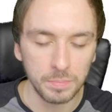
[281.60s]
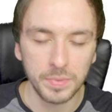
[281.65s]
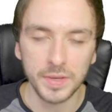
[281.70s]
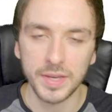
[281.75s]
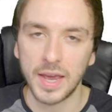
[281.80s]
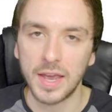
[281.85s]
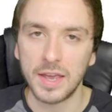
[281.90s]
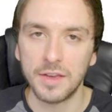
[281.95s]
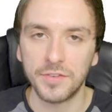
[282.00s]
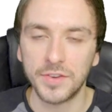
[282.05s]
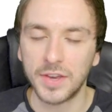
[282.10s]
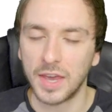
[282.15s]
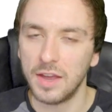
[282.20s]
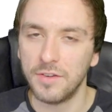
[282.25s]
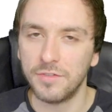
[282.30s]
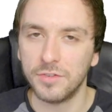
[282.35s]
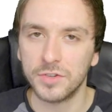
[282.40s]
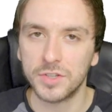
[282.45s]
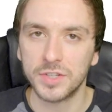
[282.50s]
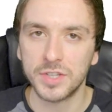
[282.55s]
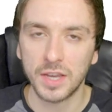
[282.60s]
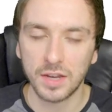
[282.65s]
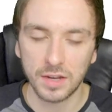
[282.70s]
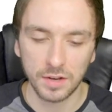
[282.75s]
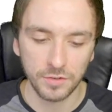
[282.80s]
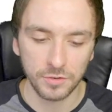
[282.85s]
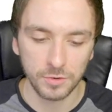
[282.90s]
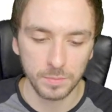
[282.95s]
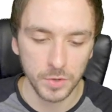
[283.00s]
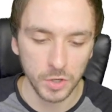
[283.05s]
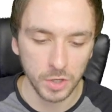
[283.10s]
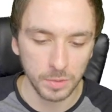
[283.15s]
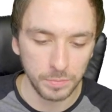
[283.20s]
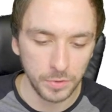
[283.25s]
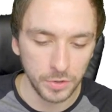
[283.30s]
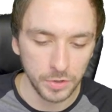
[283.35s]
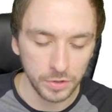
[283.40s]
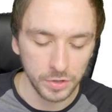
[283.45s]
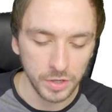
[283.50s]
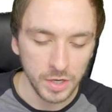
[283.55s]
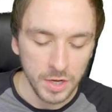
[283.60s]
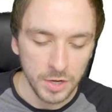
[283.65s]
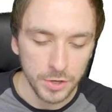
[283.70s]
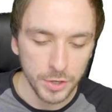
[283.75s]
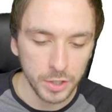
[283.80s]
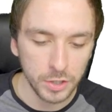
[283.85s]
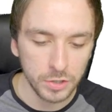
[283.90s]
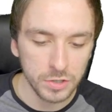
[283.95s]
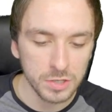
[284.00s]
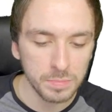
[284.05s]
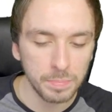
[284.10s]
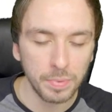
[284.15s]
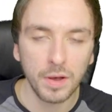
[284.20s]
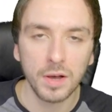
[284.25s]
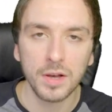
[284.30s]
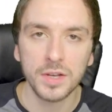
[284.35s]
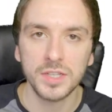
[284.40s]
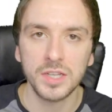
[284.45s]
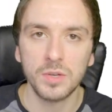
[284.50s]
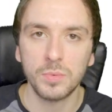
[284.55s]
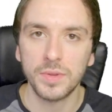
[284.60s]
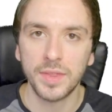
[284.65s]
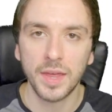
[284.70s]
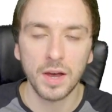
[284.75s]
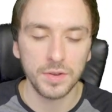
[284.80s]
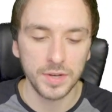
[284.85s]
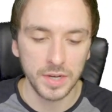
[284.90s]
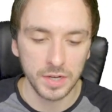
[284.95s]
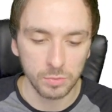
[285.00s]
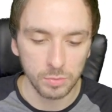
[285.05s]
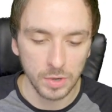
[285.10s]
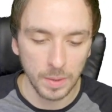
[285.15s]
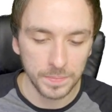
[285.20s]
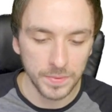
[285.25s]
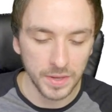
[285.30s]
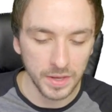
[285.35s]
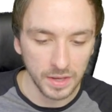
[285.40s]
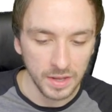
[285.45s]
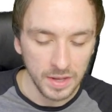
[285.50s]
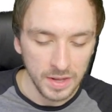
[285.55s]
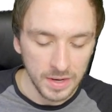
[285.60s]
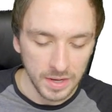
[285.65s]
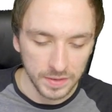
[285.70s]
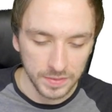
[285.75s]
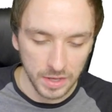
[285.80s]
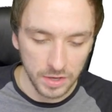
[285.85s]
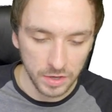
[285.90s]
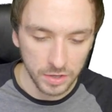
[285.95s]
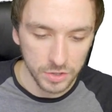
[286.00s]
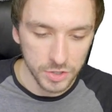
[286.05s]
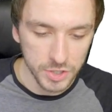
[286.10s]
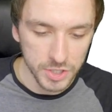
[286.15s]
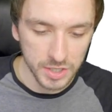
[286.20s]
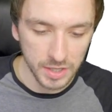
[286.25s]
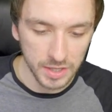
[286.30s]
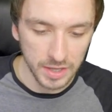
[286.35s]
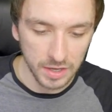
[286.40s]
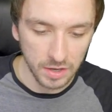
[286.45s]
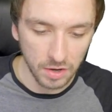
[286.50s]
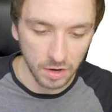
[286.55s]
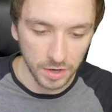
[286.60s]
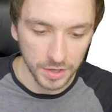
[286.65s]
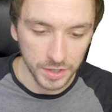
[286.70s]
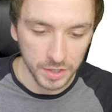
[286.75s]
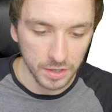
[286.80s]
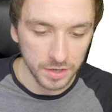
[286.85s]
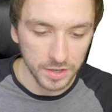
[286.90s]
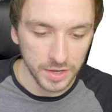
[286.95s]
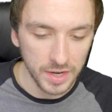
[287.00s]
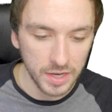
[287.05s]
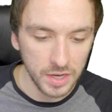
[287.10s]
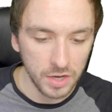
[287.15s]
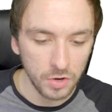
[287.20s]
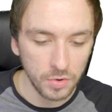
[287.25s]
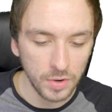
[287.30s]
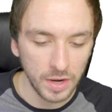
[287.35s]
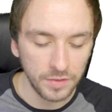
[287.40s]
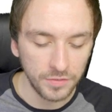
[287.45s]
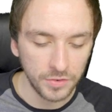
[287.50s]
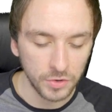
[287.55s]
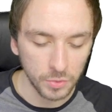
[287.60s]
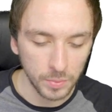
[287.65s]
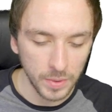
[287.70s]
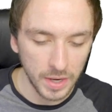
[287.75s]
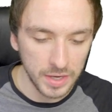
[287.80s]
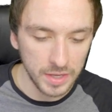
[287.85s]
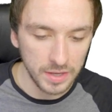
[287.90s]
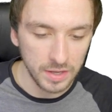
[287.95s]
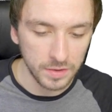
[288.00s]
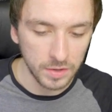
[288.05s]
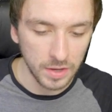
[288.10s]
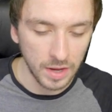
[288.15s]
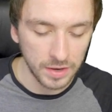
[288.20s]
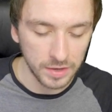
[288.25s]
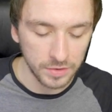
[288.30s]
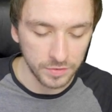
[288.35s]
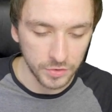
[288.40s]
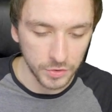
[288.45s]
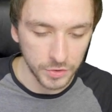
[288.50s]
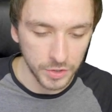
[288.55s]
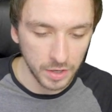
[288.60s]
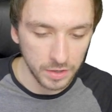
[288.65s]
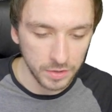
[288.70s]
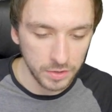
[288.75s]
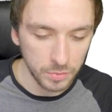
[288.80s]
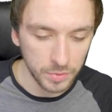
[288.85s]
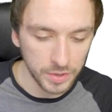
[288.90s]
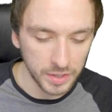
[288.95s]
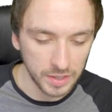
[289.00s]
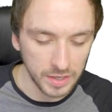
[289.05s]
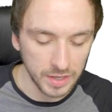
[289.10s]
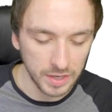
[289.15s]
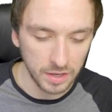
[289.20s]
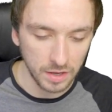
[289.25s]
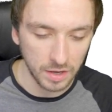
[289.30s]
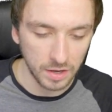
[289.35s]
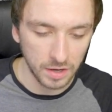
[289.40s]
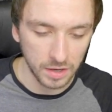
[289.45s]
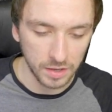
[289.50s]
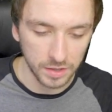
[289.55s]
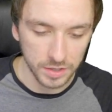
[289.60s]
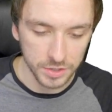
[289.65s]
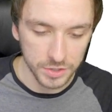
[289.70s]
be AFK for a second from your computer, you can just pause it without interrupting. And then you can just click on continue. And if you're ready and if you're done, you want to click on